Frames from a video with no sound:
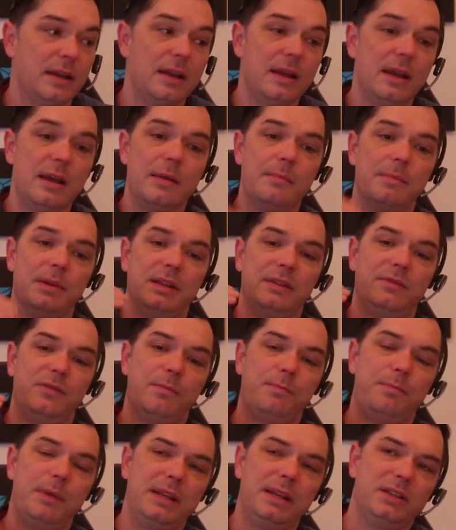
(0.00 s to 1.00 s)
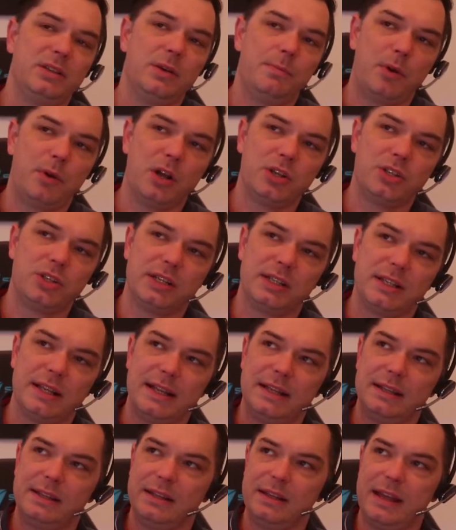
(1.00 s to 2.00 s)
But if you're building your project
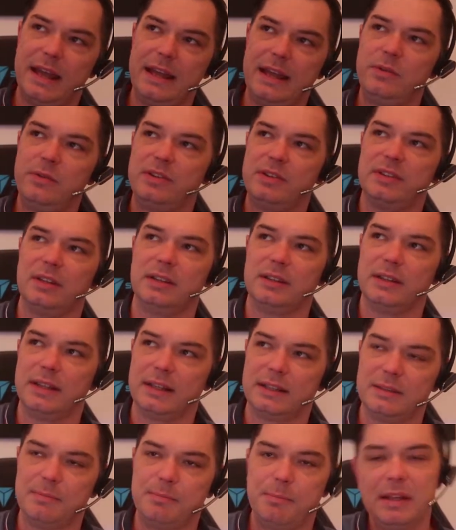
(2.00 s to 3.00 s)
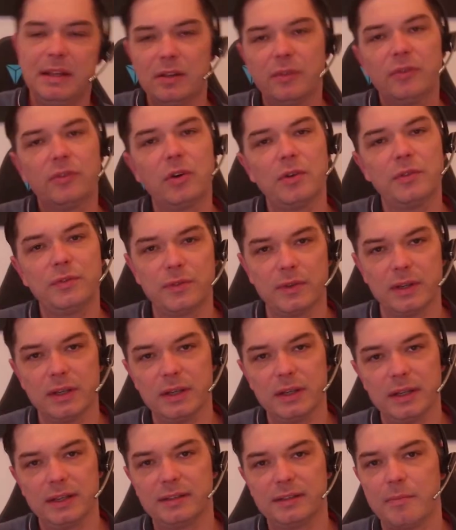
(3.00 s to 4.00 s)
and the end result, like the piece of software,
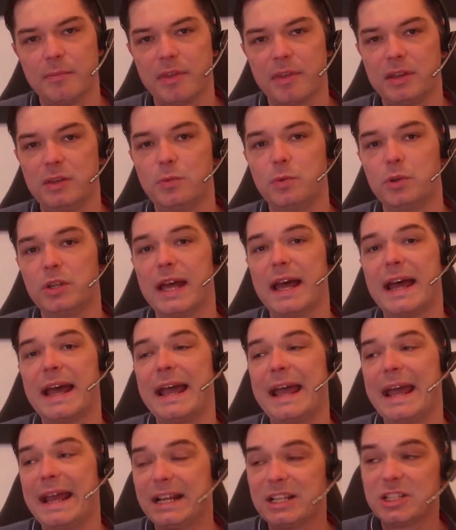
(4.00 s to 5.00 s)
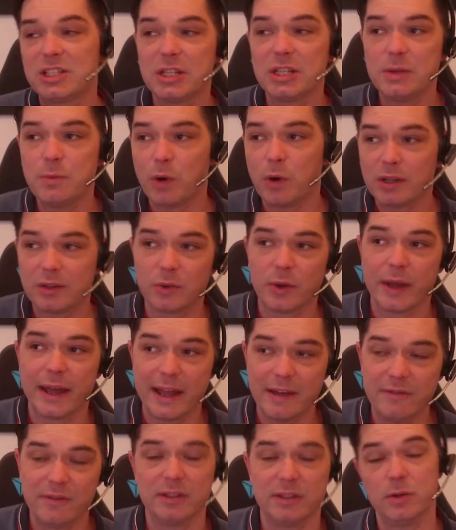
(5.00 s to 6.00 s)
is something you would actually want to
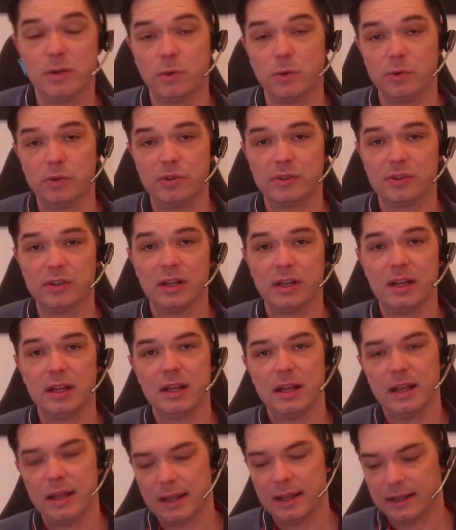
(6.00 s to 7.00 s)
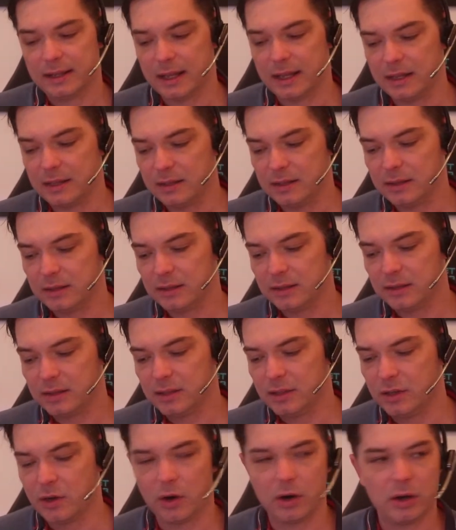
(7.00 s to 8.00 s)
have and use, then
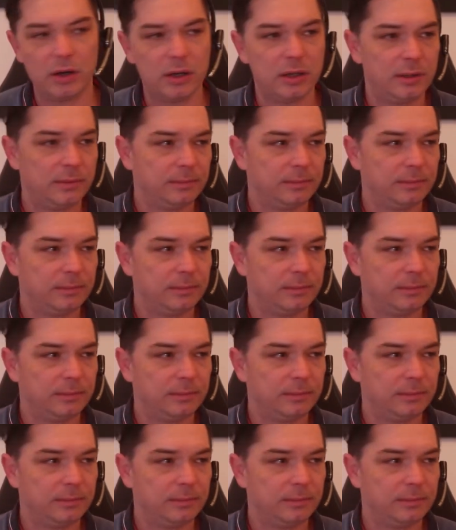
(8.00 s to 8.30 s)
your